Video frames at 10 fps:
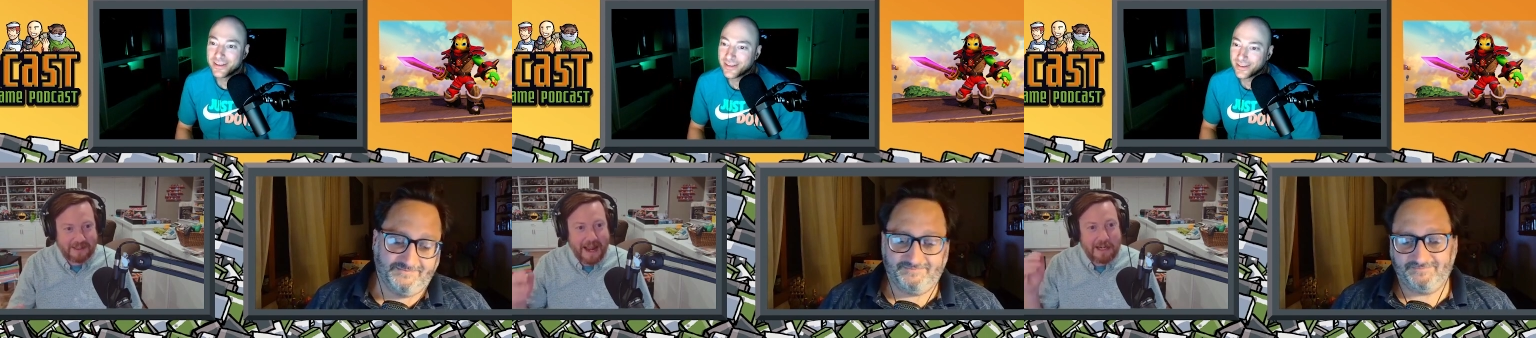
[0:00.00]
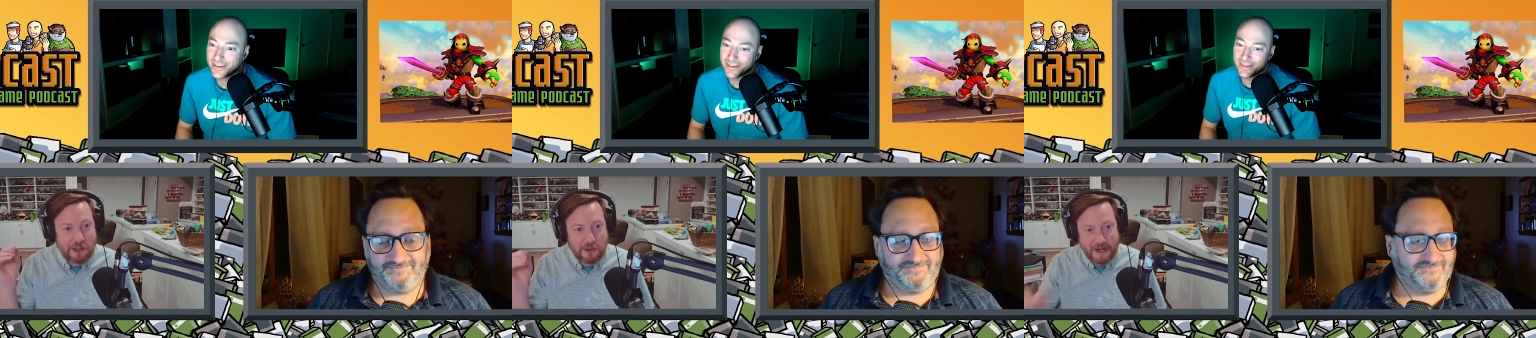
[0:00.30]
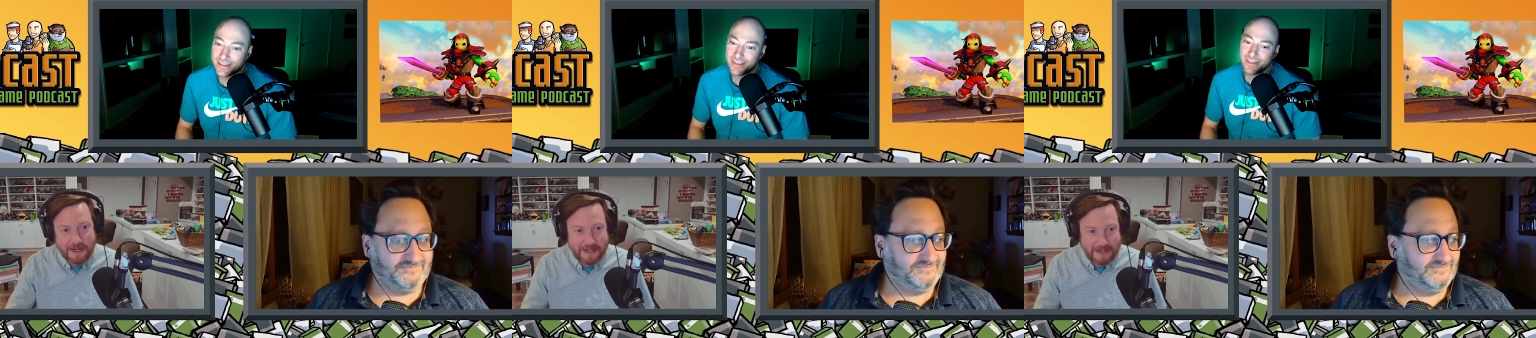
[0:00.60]

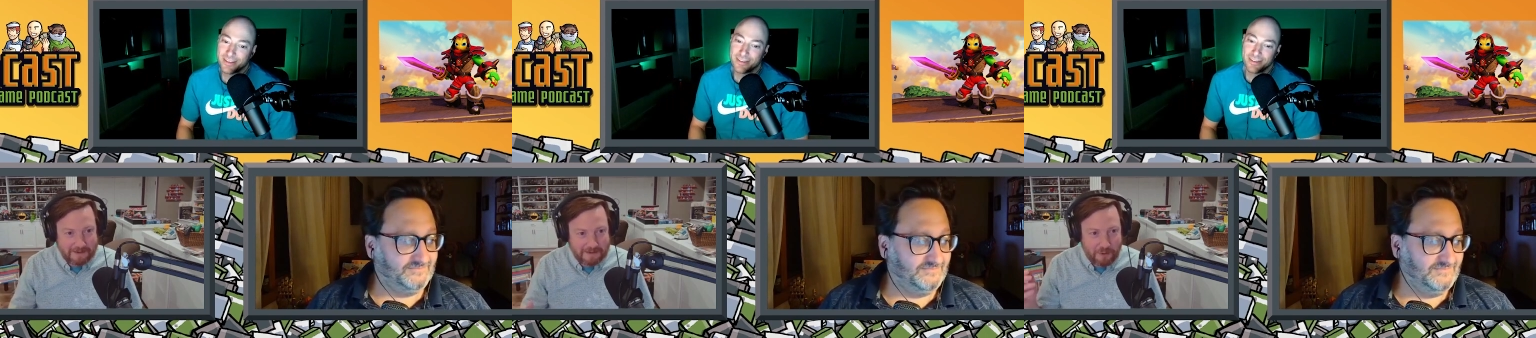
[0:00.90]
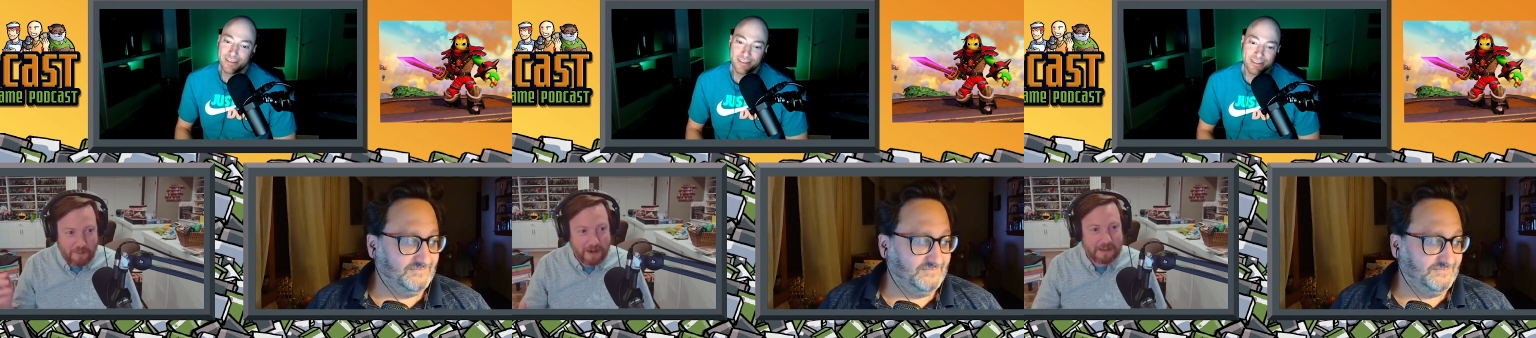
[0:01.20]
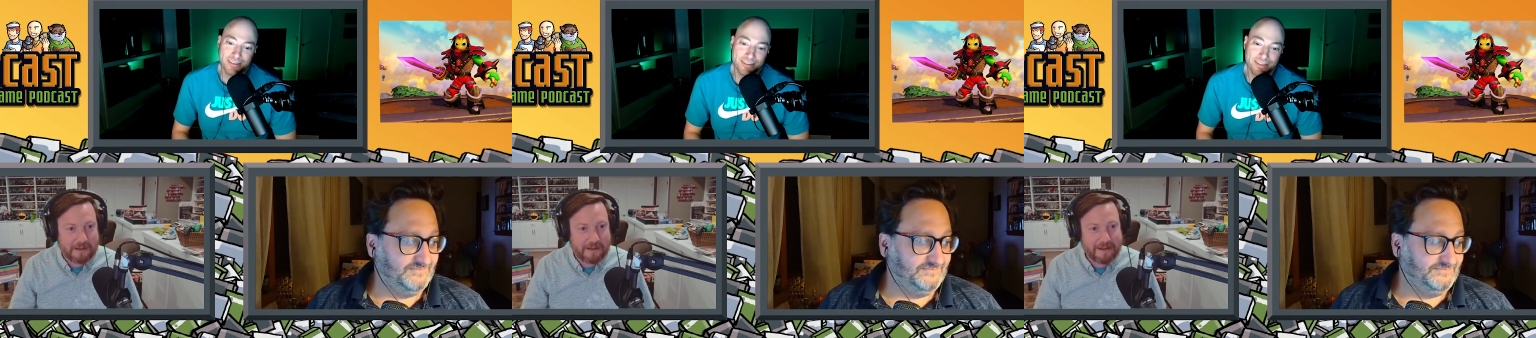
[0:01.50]
Speaker 1: saturated it so
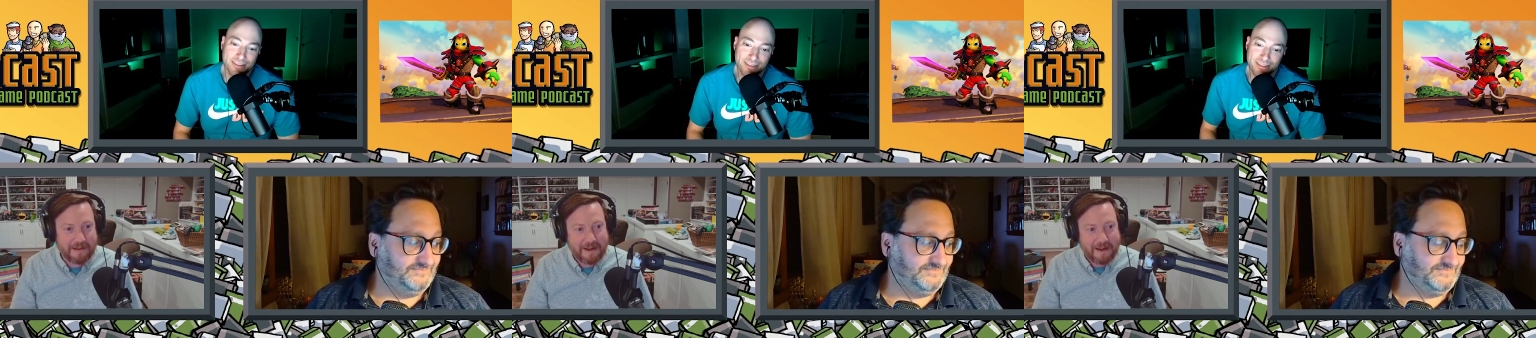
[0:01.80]
much that